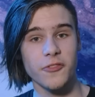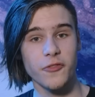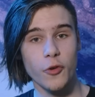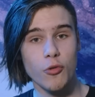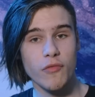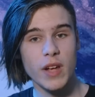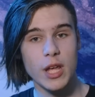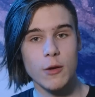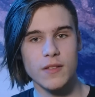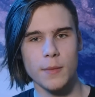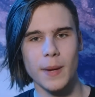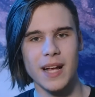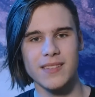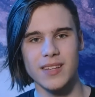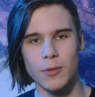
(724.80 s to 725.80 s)
full
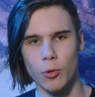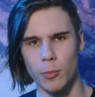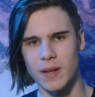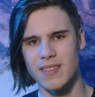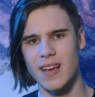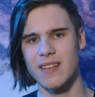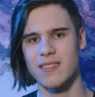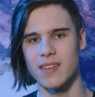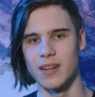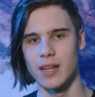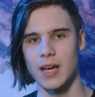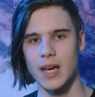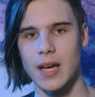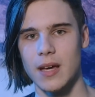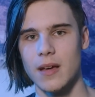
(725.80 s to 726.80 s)
reusability will be tested,
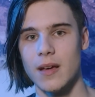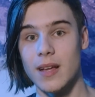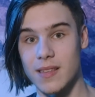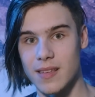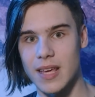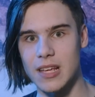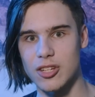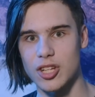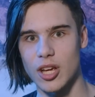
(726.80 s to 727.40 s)
its heat